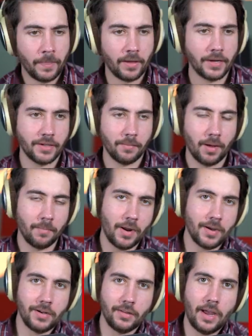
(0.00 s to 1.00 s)
Guys, I'm
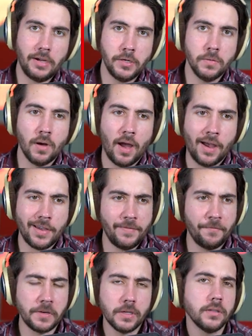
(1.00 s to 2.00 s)
not gonna lie to you. I
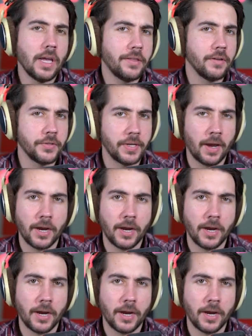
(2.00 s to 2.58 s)
feel like there's a high